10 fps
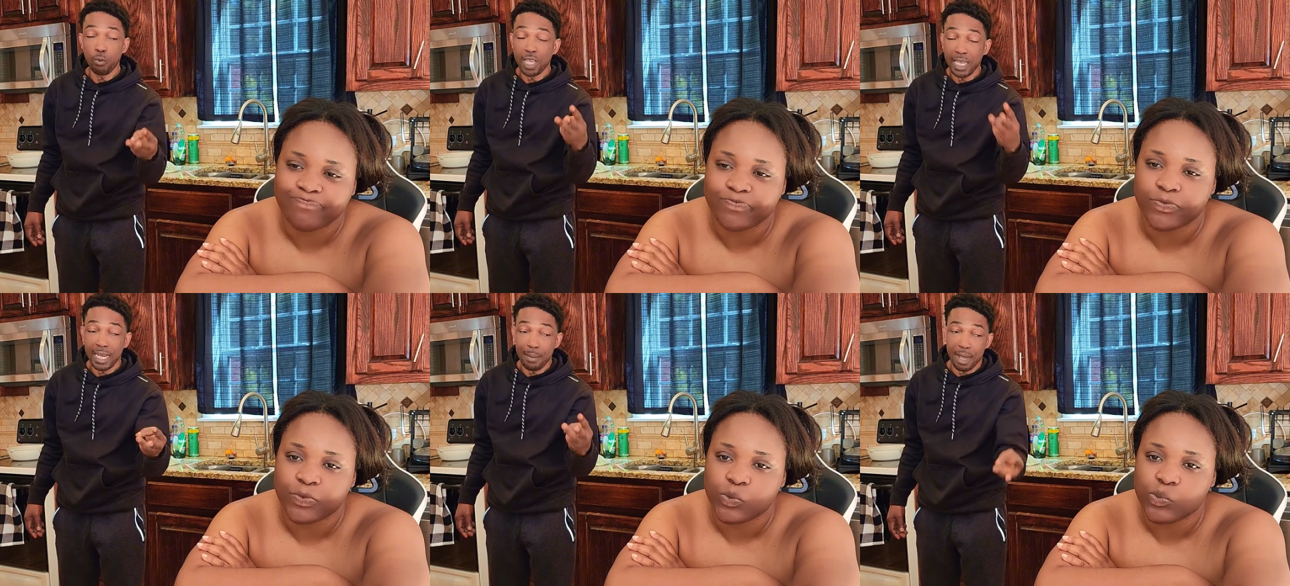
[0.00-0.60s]
Speaker 1: wicked
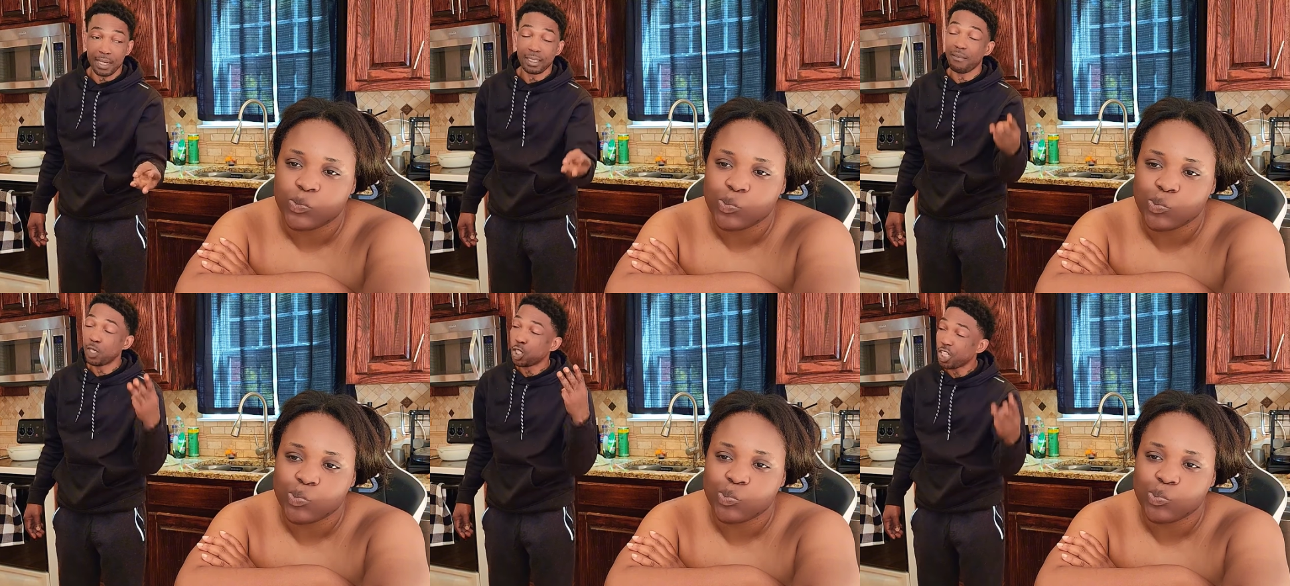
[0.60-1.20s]
than a man.
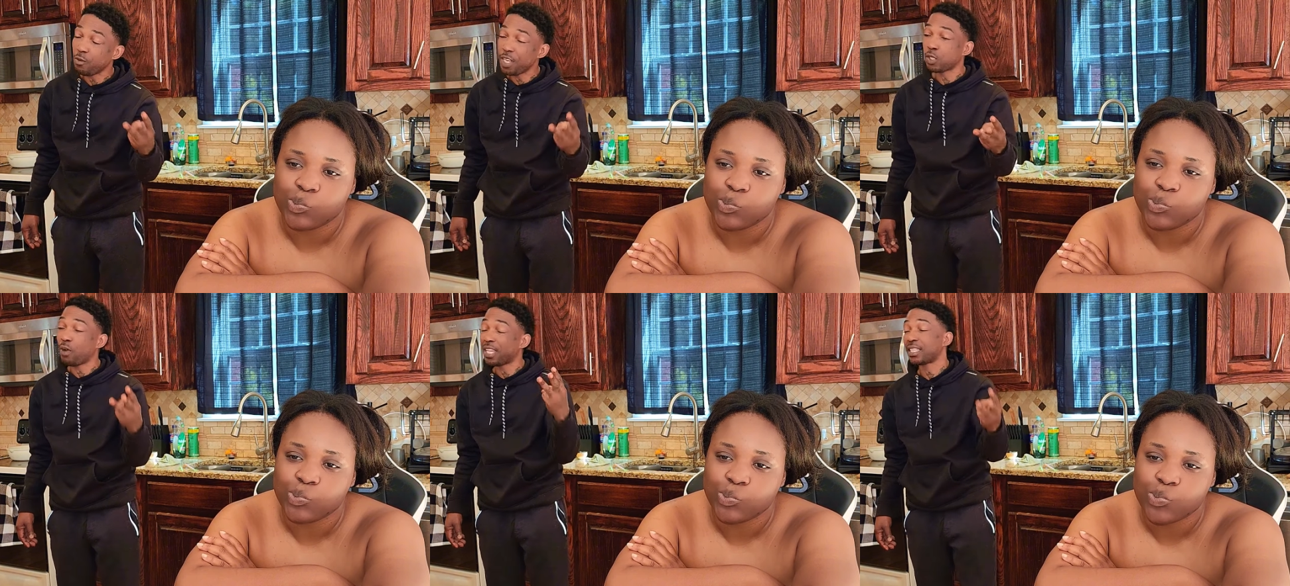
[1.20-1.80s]
Give me three
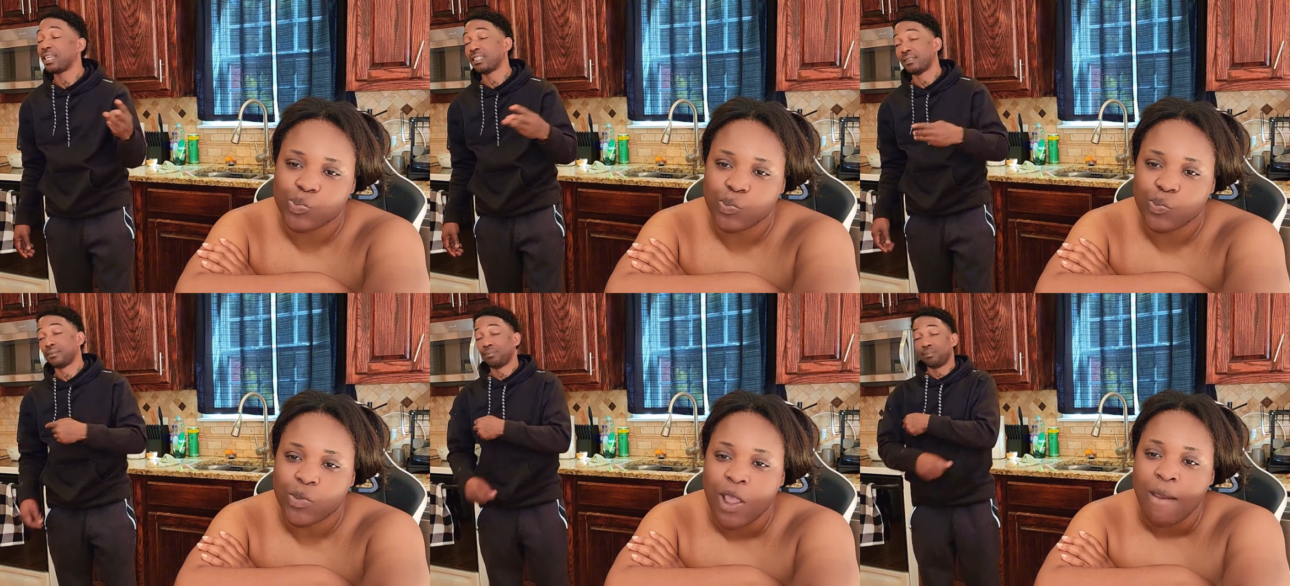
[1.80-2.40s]
reasons why you say that.
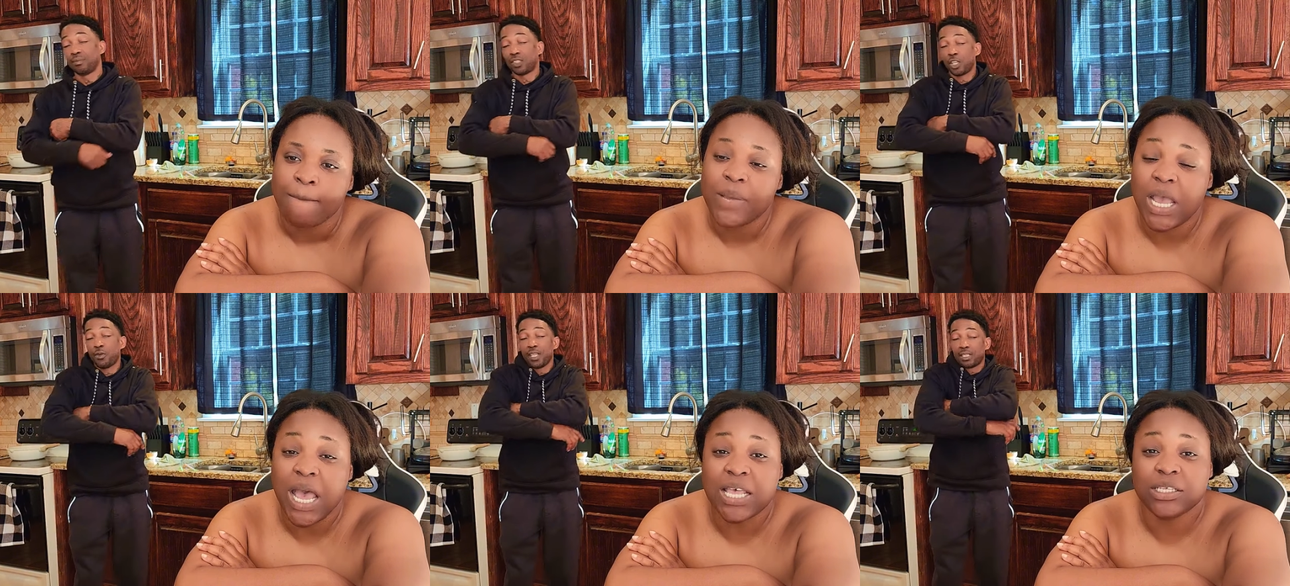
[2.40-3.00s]

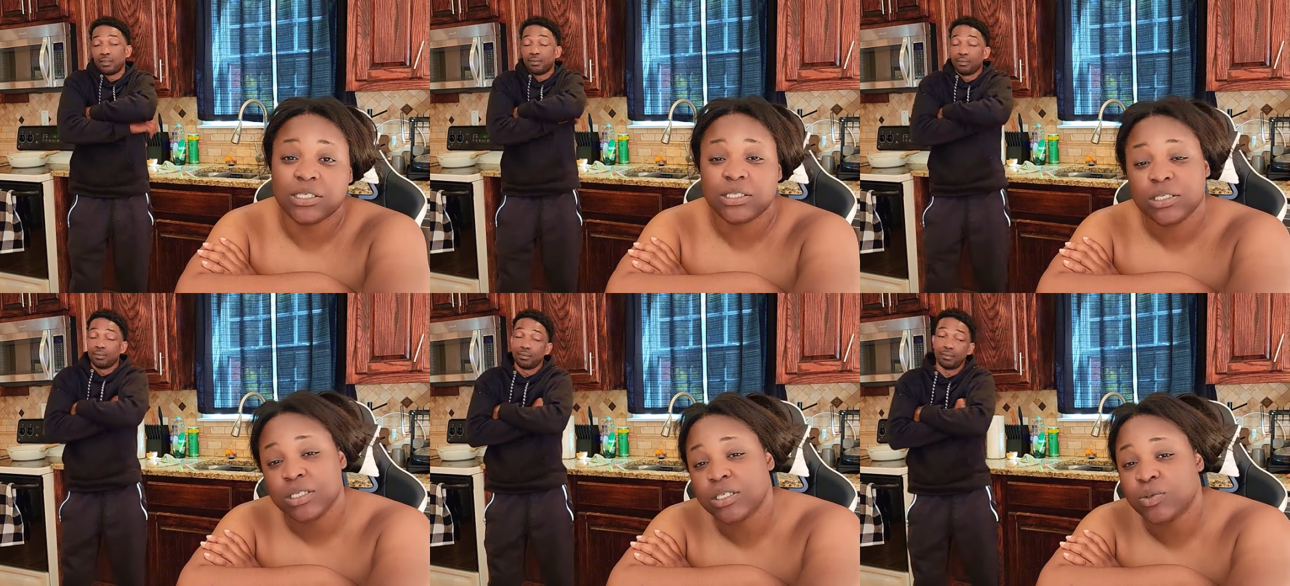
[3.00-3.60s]

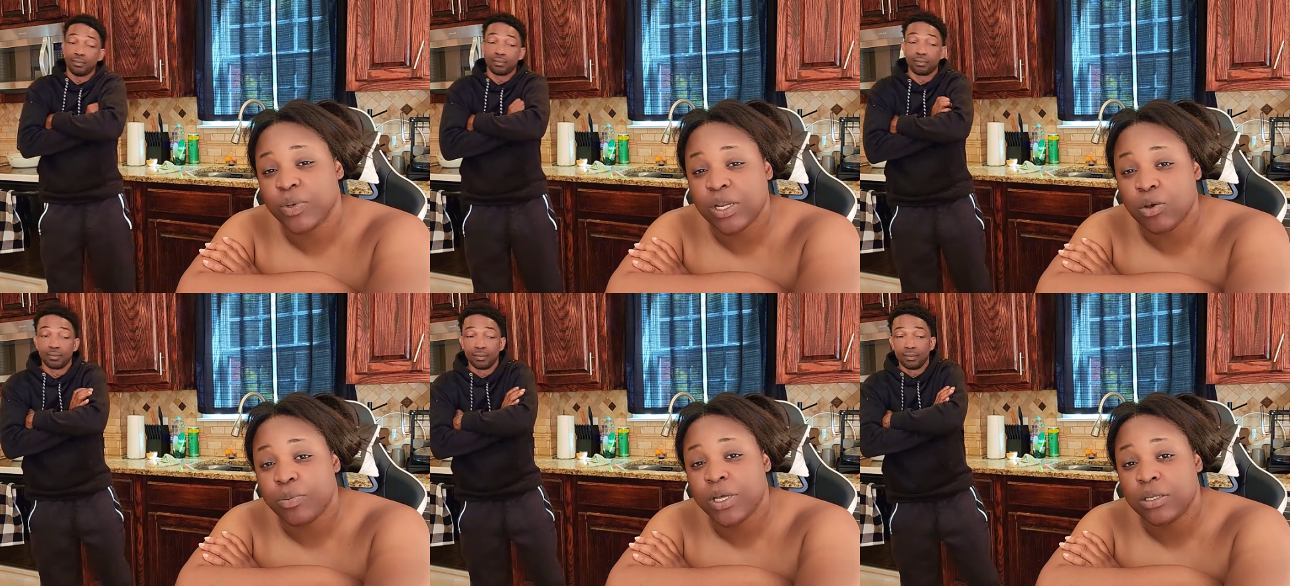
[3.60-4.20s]
Because
Speaker 2: you see, when a
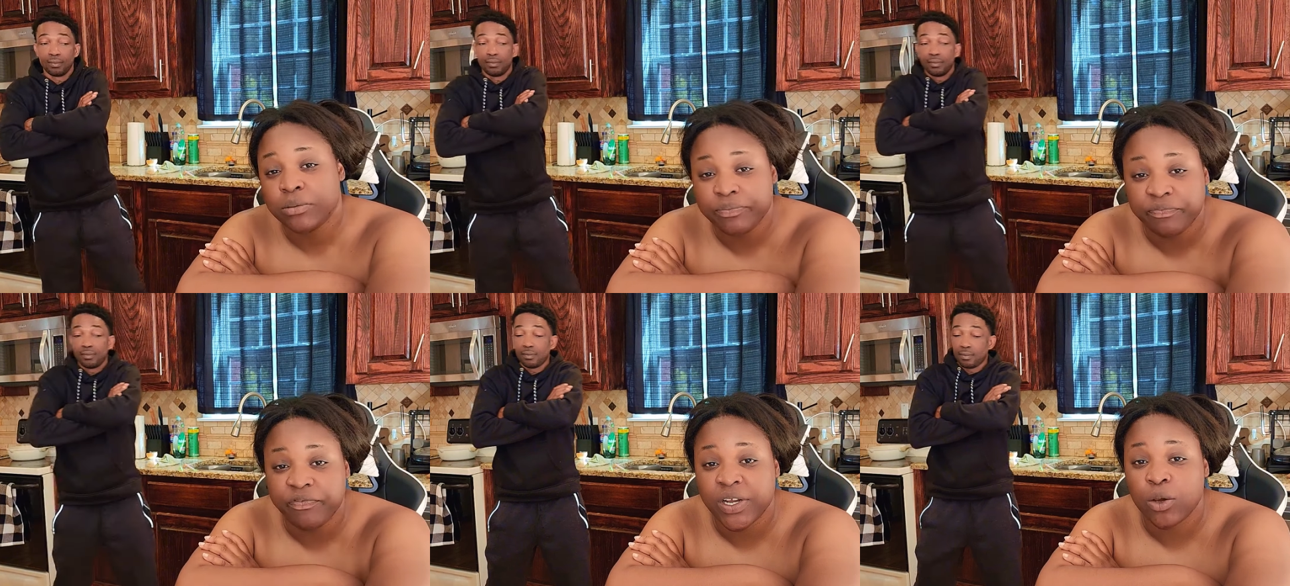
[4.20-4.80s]
woman,
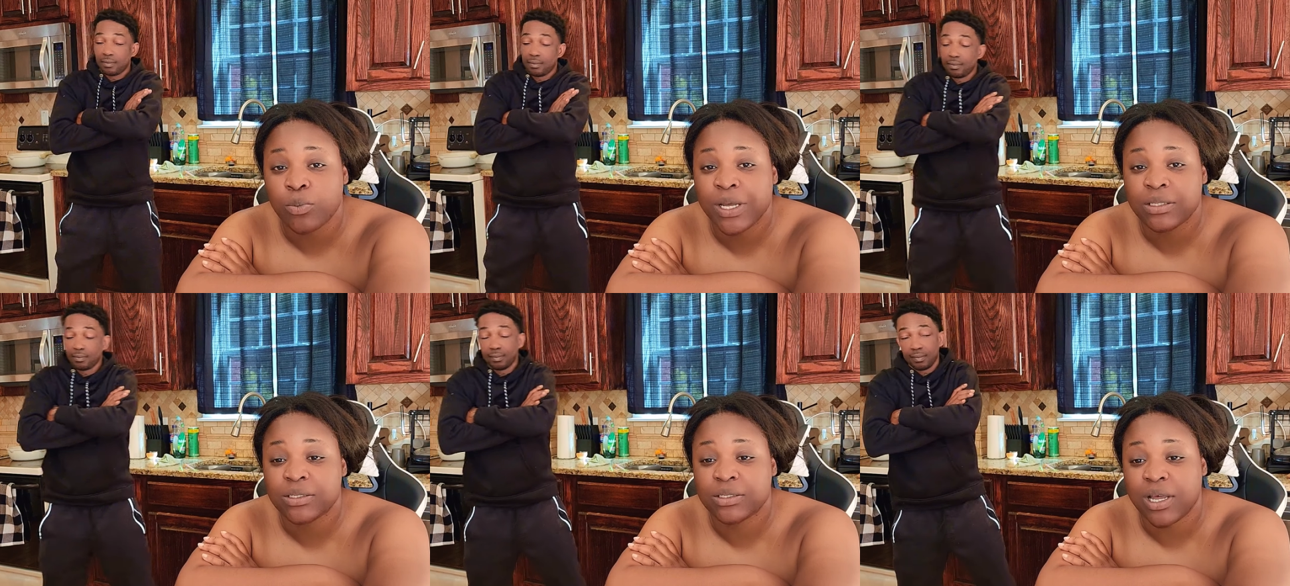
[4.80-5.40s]
when a
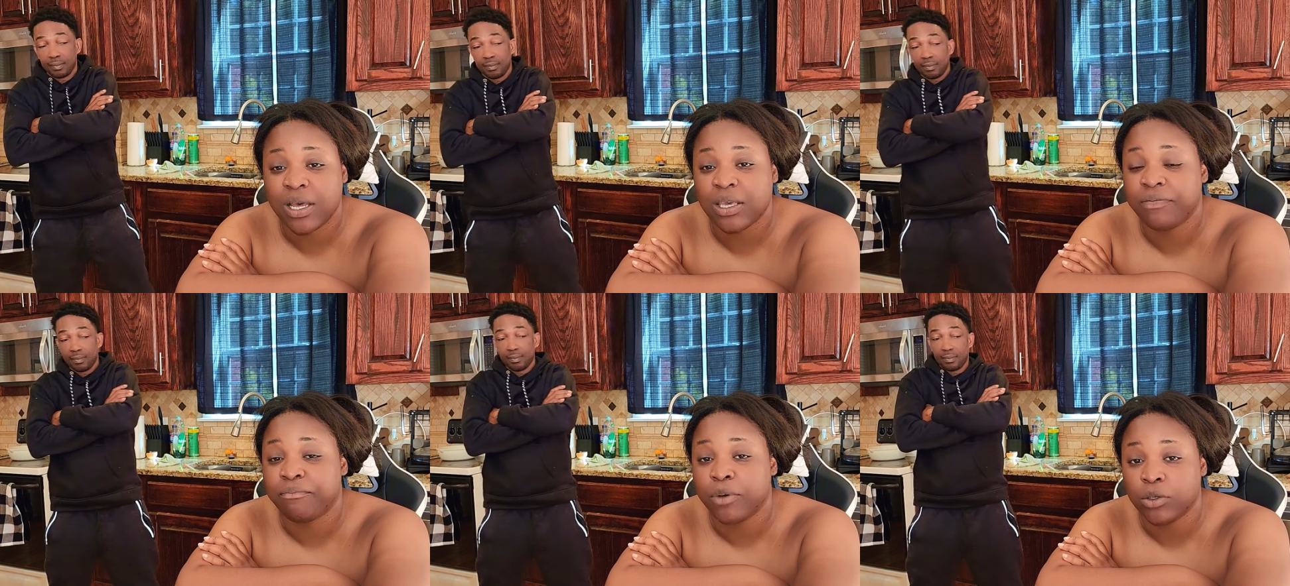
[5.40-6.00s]
woman start
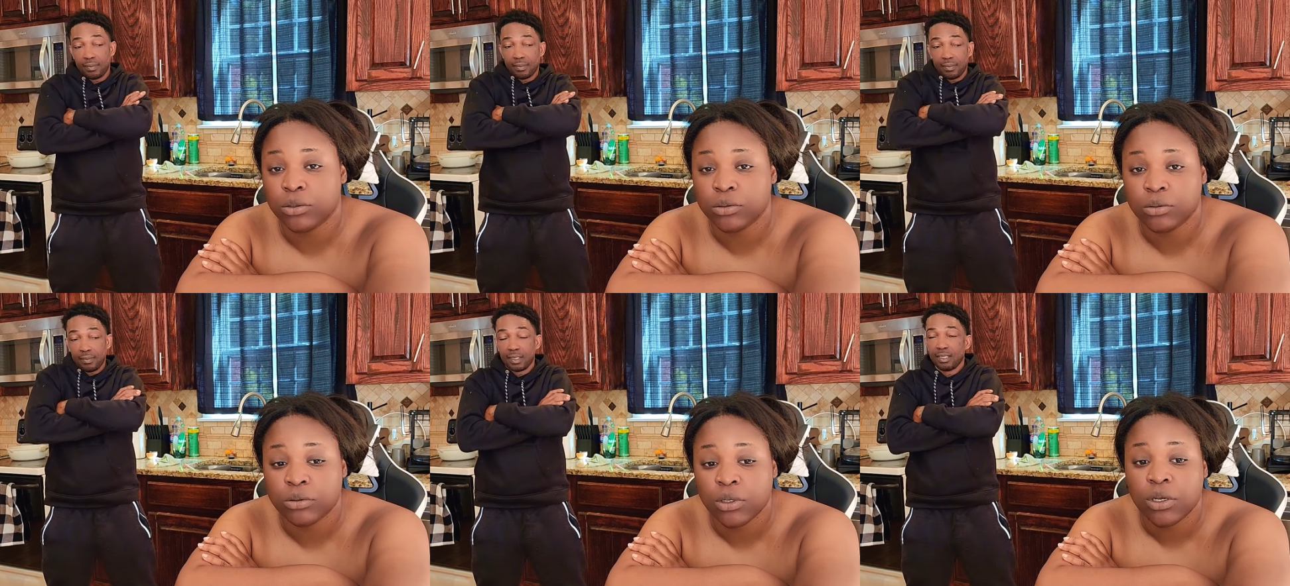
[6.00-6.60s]
give born,
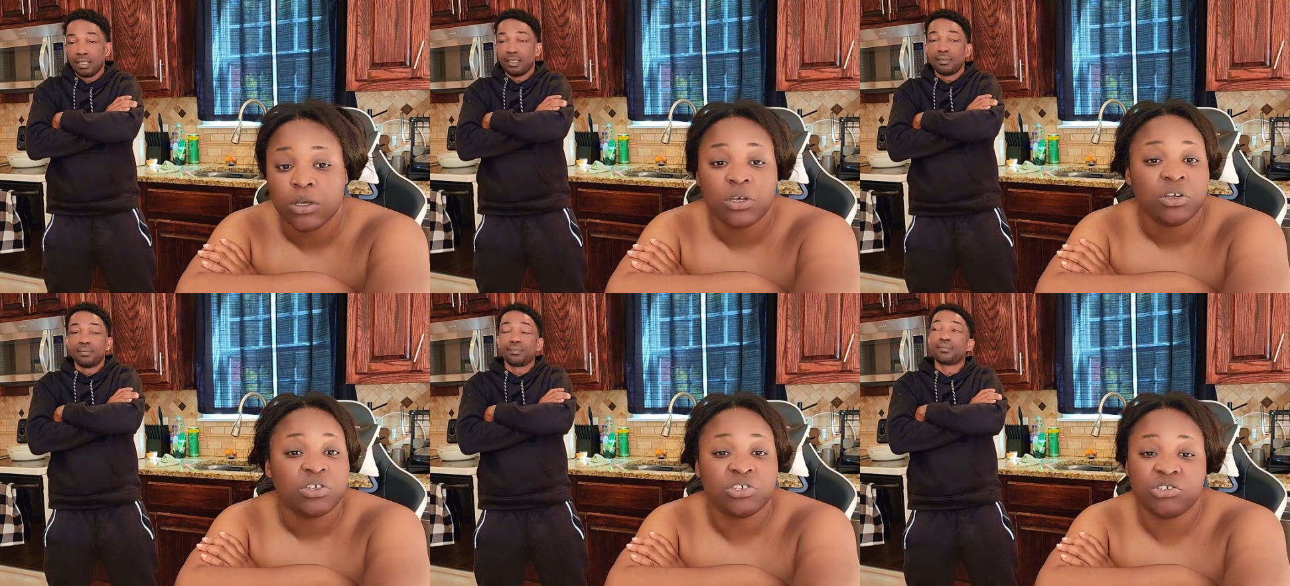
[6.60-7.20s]
she